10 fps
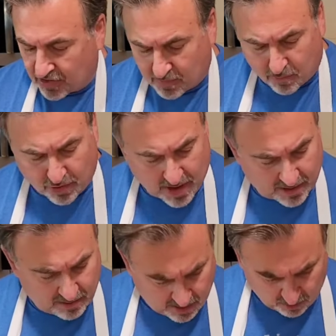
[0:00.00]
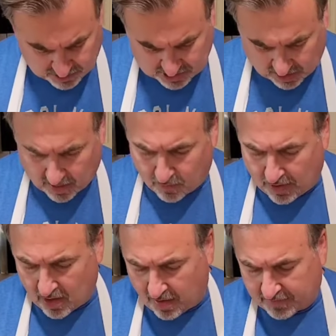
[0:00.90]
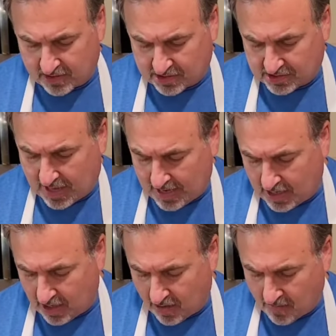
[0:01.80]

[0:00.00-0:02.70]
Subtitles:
of this bread. And we'll stick the bread off to the side